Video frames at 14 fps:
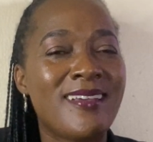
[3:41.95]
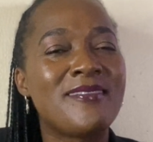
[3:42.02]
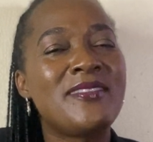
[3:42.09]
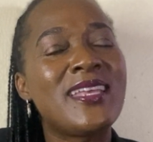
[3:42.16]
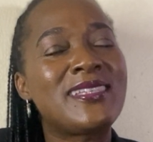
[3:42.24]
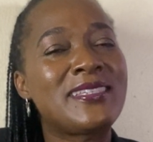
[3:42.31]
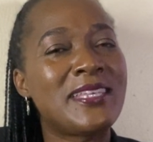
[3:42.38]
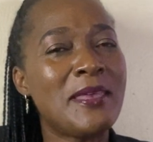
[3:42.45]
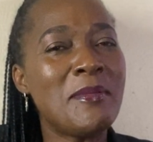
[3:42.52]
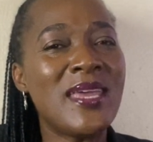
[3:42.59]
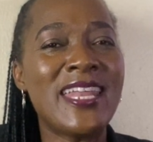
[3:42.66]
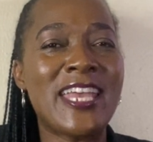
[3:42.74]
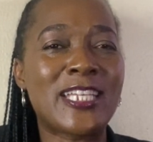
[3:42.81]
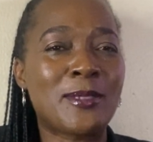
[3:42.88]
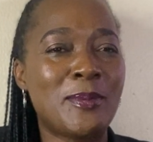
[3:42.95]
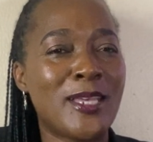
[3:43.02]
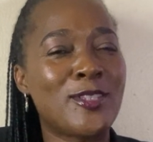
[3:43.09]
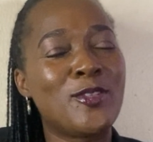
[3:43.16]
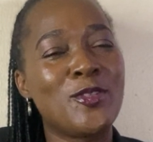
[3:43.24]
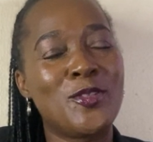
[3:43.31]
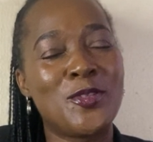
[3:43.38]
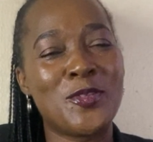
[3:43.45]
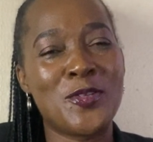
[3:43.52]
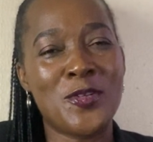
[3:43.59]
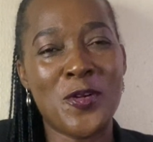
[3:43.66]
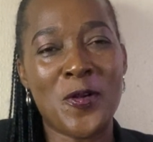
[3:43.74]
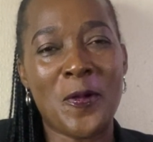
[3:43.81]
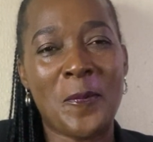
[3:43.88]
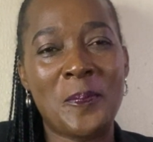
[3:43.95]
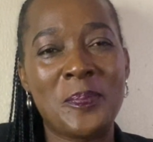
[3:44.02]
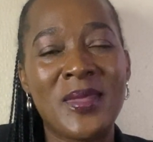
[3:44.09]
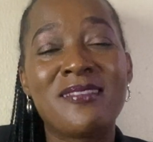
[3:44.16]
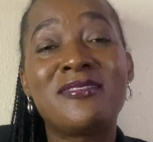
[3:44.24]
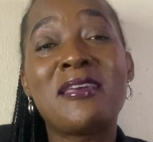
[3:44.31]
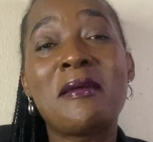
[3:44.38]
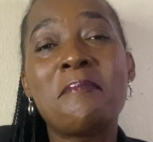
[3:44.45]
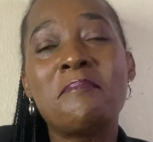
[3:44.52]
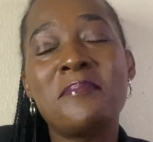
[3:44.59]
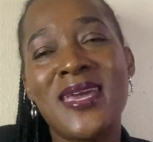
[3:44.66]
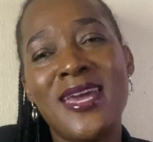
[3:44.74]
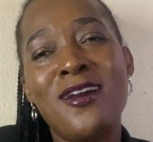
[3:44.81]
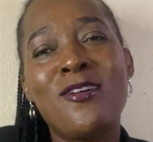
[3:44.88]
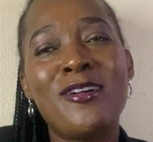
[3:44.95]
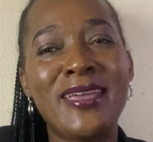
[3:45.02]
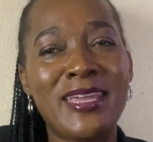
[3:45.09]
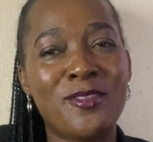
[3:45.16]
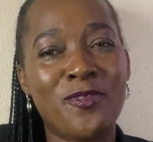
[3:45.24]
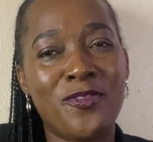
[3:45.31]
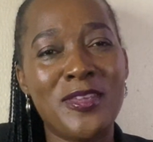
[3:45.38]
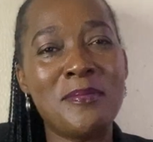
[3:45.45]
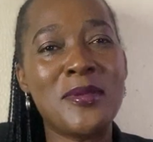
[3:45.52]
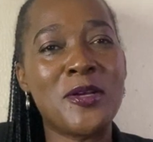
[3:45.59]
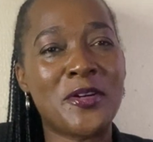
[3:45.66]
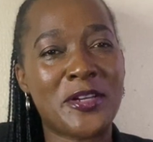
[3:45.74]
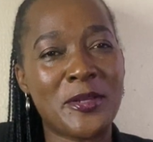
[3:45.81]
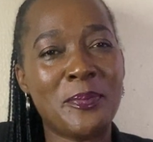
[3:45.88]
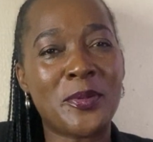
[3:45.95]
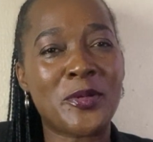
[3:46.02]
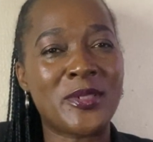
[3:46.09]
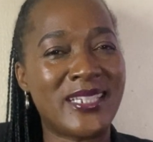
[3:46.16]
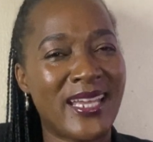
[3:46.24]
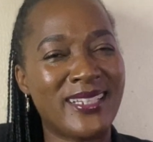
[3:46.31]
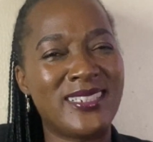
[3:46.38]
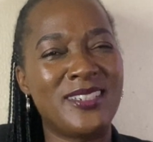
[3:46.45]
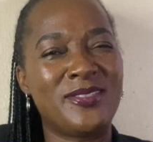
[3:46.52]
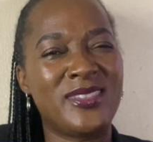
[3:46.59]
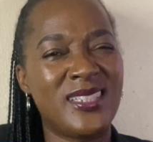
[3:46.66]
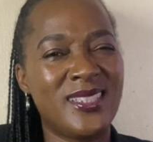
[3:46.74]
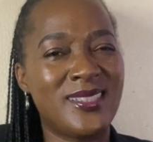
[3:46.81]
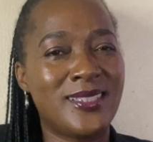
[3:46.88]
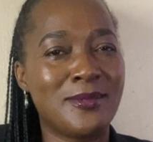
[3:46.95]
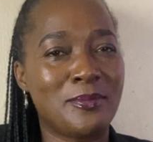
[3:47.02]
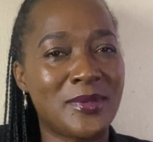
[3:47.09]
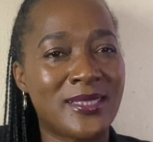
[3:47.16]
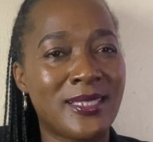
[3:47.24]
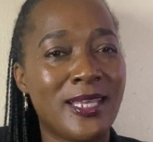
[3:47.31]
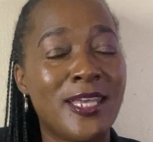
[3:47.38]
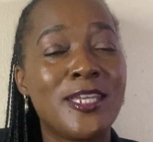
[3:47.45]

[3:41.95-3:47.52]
the examiner expects you to know the male and female reproductive systems